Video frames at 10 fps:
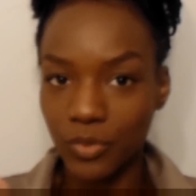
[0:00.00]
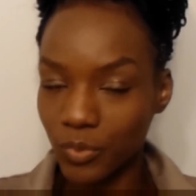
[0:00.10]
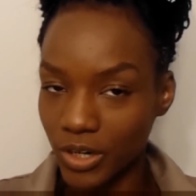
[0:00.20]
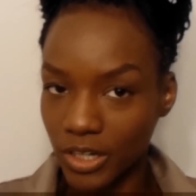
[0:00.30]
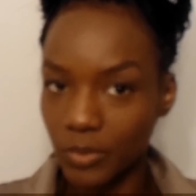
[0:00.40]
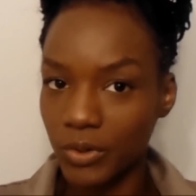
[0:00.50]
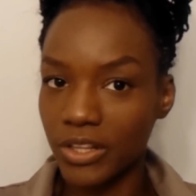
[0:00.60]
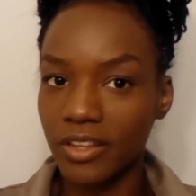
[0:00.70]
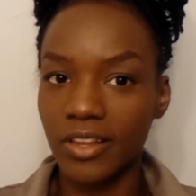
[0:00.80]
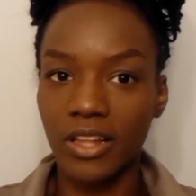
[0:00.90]
Wear it
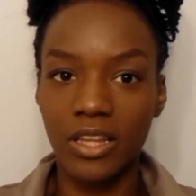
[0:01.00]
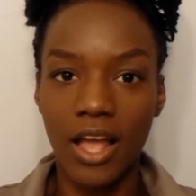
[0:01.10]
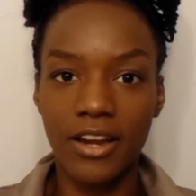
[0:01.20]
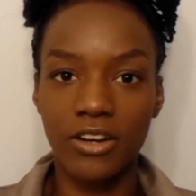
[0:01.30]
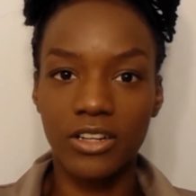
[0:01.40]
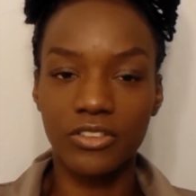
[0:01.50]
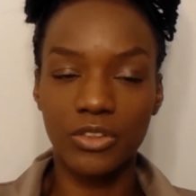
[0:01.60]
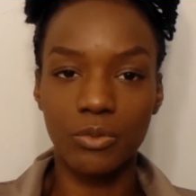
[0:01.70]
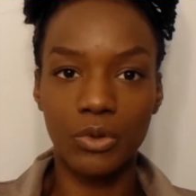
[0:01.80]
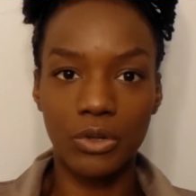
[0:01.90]
with a liner
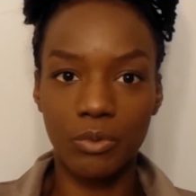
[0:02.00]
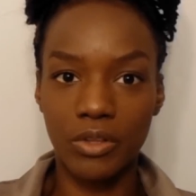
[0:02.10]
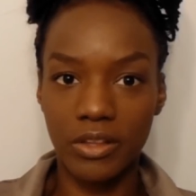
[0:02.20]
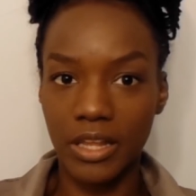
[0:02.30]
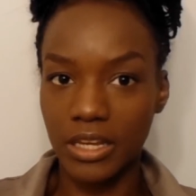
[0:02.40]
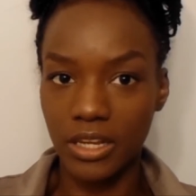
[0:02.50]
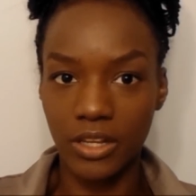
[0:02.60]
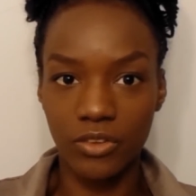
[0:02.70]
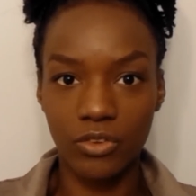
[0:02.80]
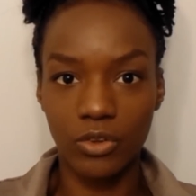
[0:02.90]
as you would with any
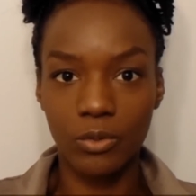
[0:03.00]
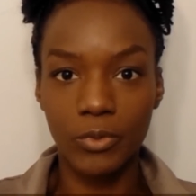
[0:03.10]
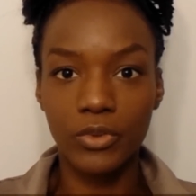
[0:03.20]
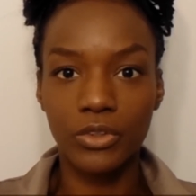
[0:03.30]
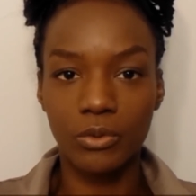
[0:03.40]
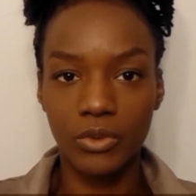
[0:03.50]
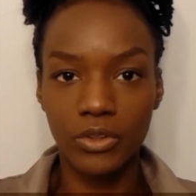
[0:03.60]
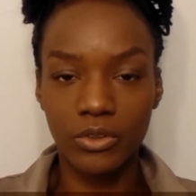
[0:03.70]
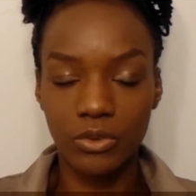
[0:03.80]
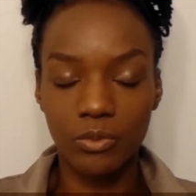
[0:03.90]
insertable. You
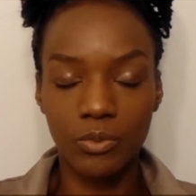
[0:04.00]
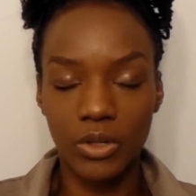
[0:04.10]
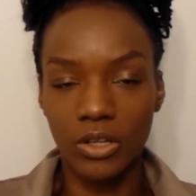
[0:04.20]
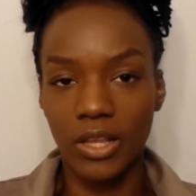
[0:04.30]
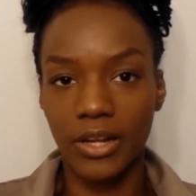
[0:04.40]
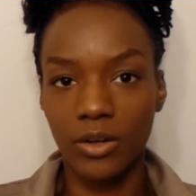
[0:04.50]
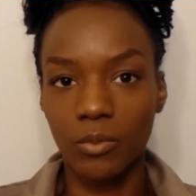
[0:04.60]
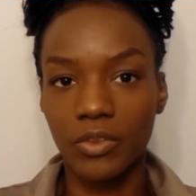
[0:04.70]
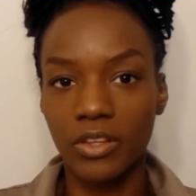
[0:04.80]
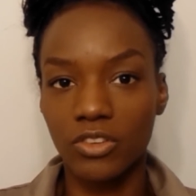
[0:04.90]
would wear a liner
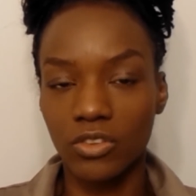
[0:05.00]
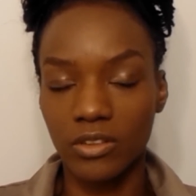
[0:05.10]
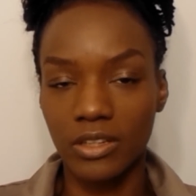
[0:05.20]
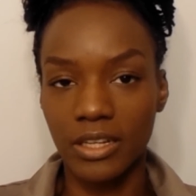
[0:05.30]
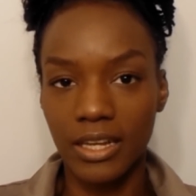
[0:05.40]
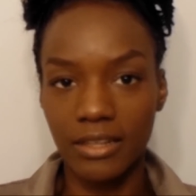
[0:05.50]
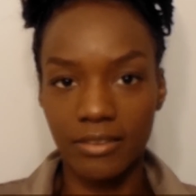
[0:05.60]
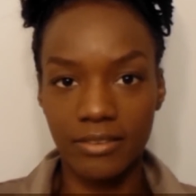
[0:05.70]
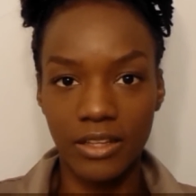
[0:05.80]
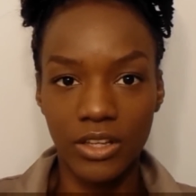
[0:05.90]
with it just in
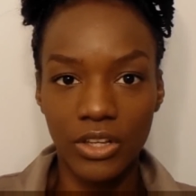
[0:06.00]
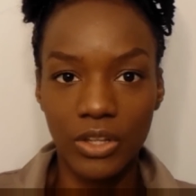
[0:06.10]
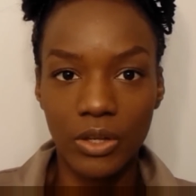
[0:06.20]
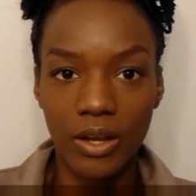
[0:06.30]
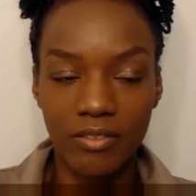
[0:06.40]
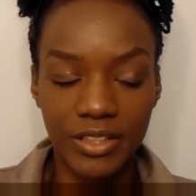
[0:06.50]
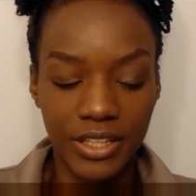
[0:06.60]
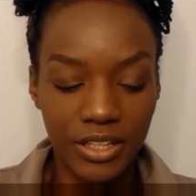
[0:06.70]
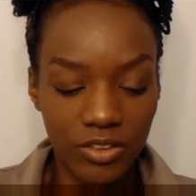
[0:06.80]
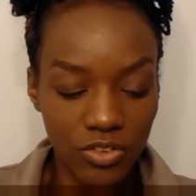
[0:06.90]
case you have
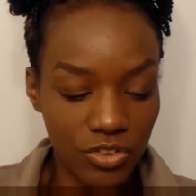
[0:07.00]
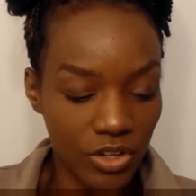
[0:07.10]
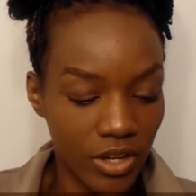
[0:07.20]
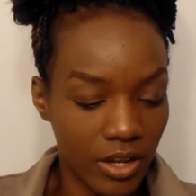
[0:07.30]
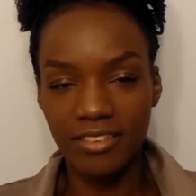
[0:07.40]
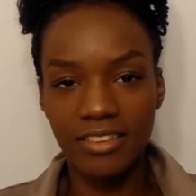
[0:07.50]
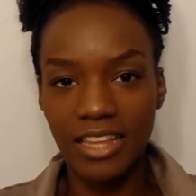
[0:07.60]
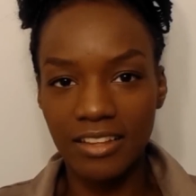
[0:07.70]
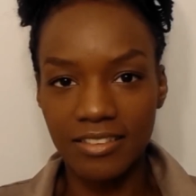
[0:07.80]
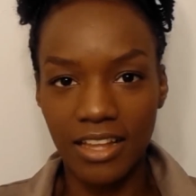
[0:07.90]
leakage. And
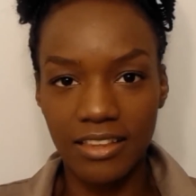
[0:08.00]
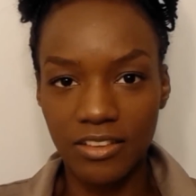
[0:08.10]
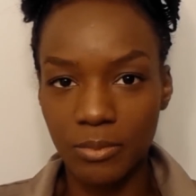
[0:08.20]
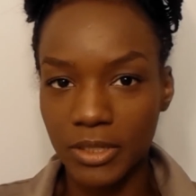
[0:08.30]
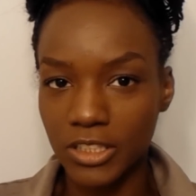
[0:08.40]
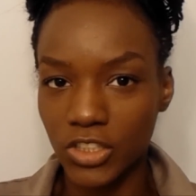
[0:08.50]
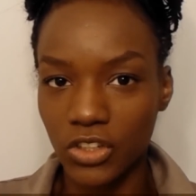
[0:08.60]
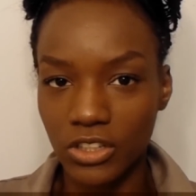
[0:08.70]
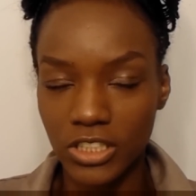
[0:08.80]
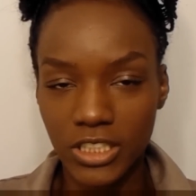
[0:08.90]
that's that. That's my
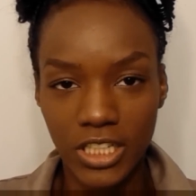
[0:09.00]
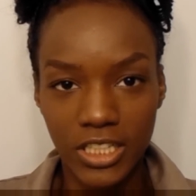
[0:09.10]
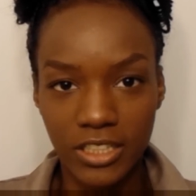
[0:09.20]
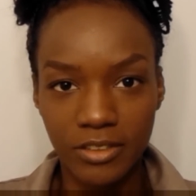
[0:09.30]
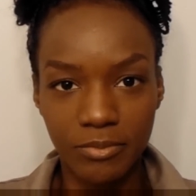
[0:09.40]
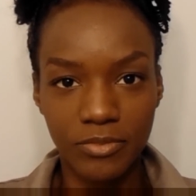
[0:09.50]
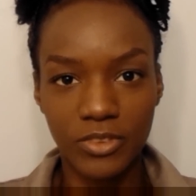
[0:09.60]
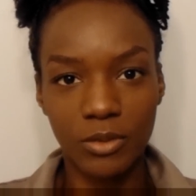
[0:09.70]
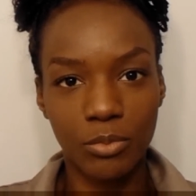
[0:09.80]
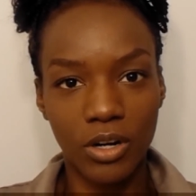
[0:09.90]
little
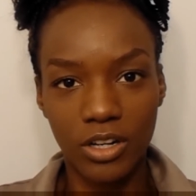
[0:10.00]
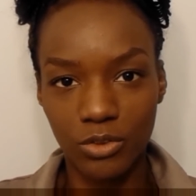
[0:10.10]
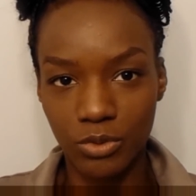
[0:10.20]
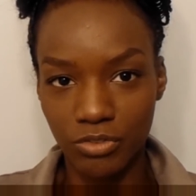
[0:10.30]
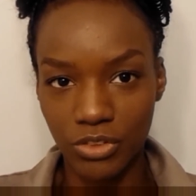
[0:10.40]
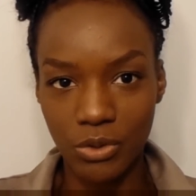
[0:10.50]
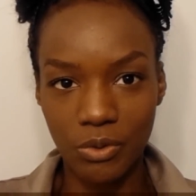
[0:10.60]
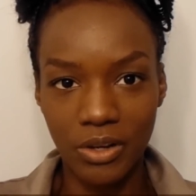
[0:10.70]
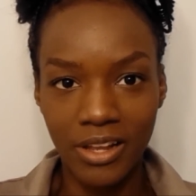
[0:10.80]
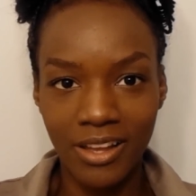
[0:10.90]
product
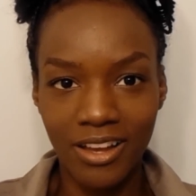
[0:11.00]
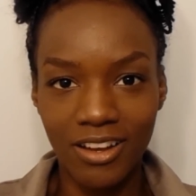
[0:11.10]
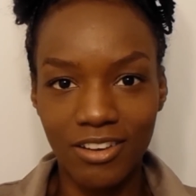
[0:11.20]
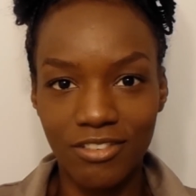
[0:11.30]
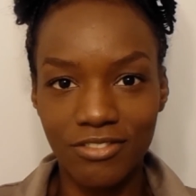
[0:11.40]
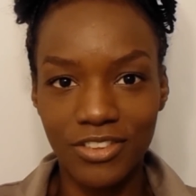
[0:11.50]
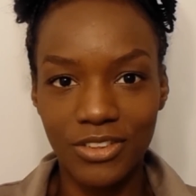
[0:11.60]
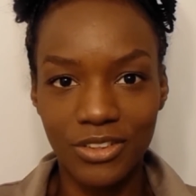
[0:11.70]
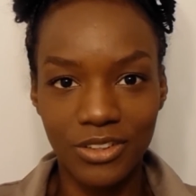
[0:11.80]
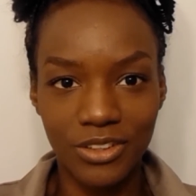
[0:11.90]
review of
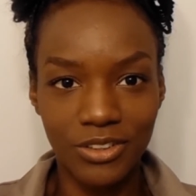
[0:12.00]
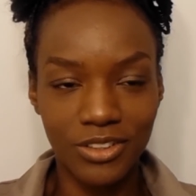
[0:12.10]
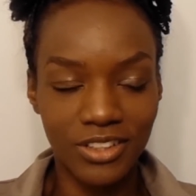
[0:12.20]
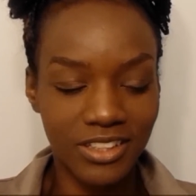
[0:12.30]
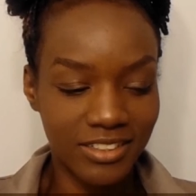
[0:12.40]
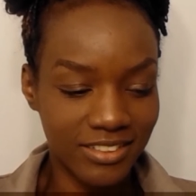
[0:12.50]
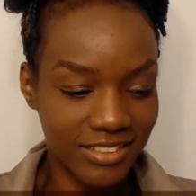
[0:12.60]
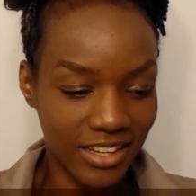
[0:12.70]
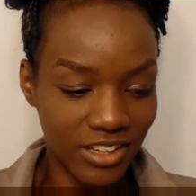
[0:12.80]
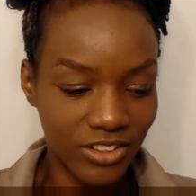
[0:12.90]
the
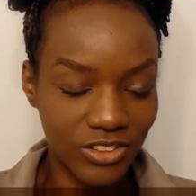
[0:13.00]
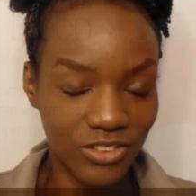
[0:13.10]
Instead